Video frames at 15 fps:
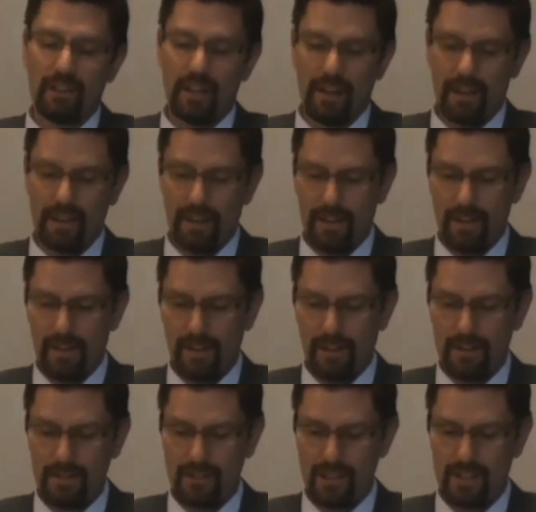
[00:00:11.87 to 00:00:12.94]

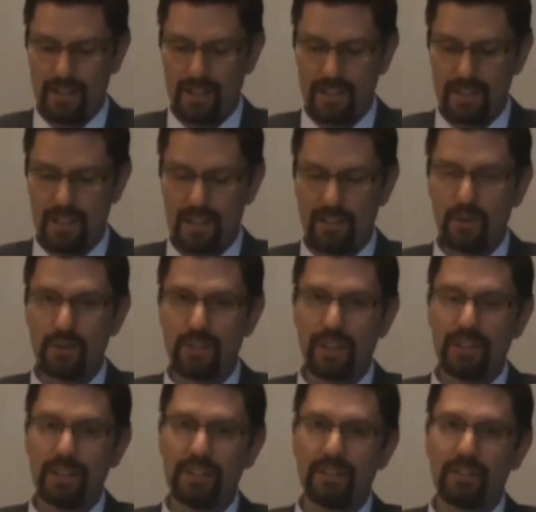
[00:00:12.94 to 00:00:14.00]
GCC New
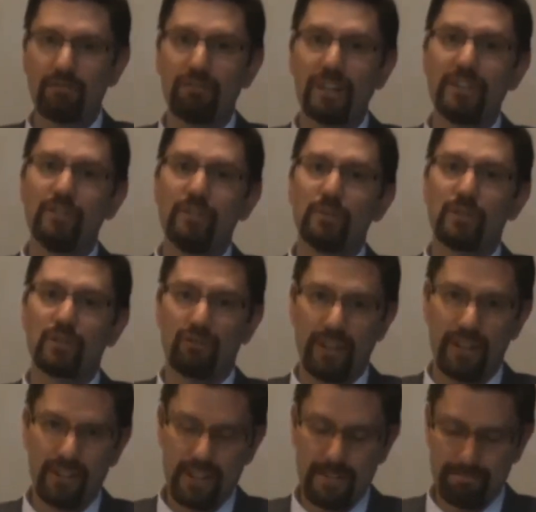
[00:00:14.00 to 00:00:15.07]
Zealand Regional
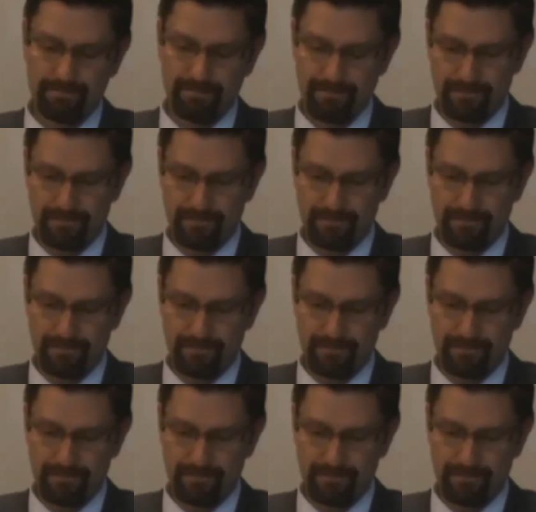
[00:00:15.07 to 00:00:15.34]
Strategy.